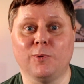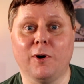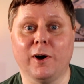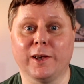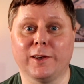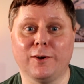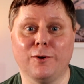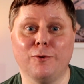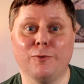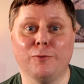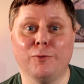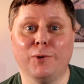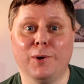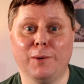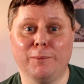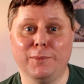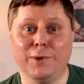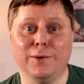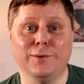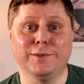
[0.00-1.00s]
what I call
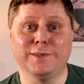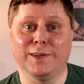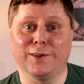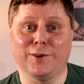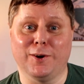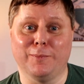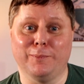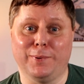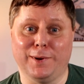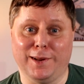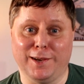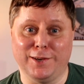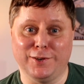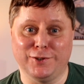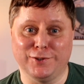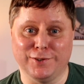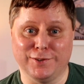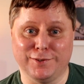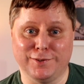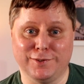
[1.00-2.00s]
music
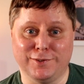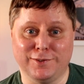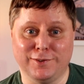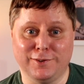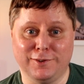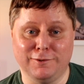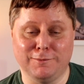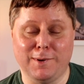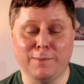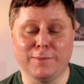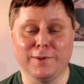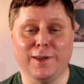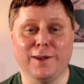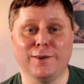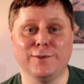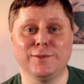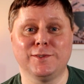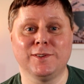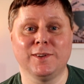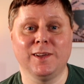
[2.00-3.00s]
compilations, you remember
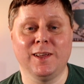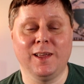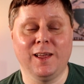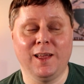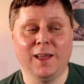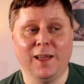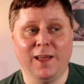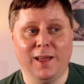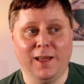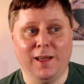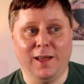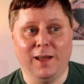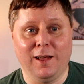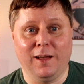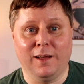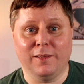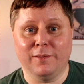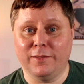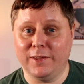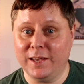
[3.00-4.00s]
those?
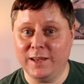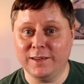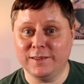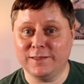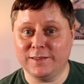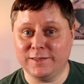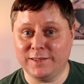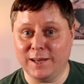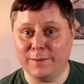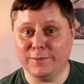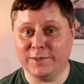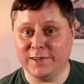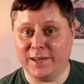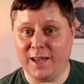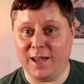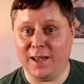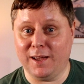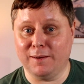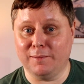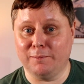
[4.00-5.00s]
These seem to
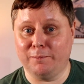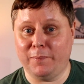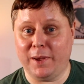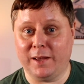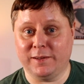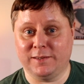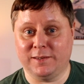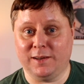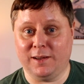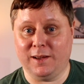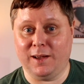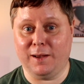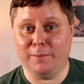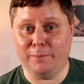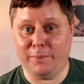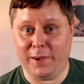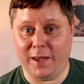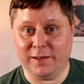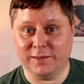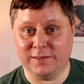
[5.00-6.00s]
get better
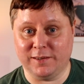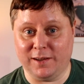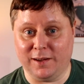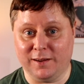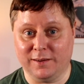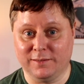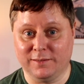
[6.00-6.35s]
and better